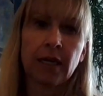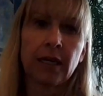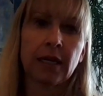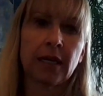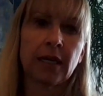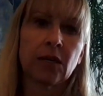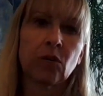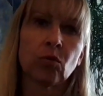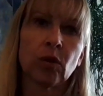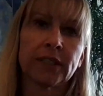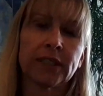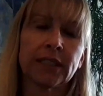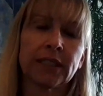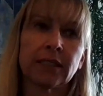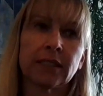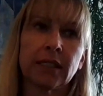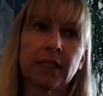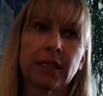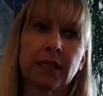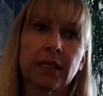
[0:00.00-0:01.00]
And what
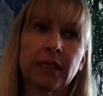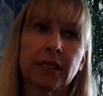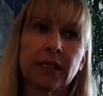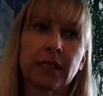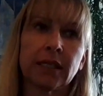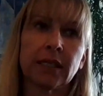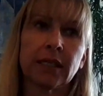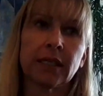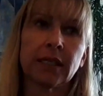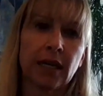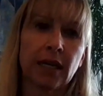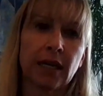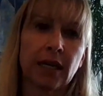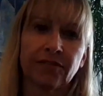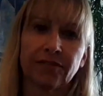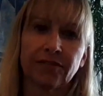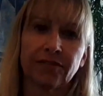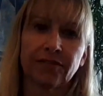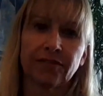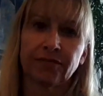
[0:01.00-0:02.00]
they did is
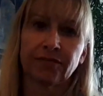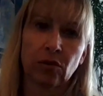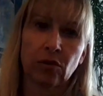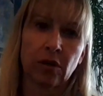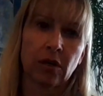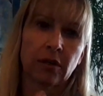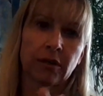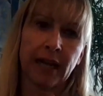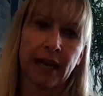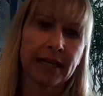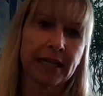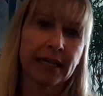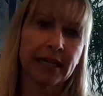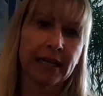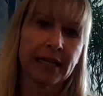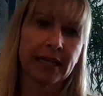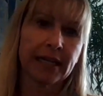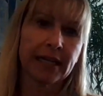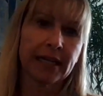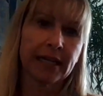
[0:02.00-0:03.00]
that for 90
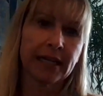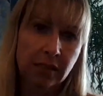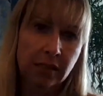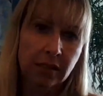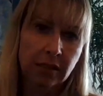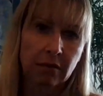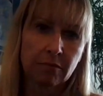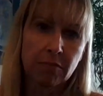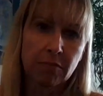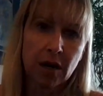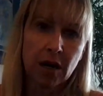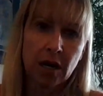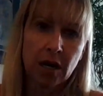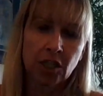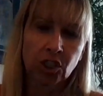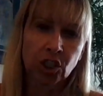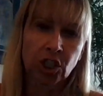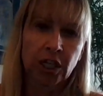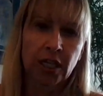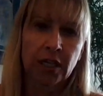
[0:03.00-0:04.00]
days,
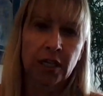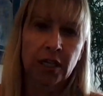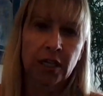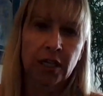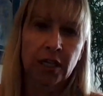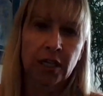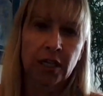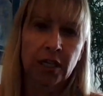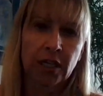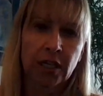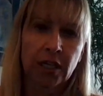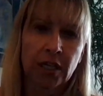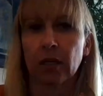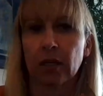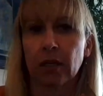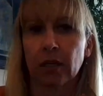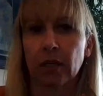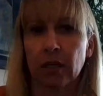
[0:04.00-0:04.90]
March, April,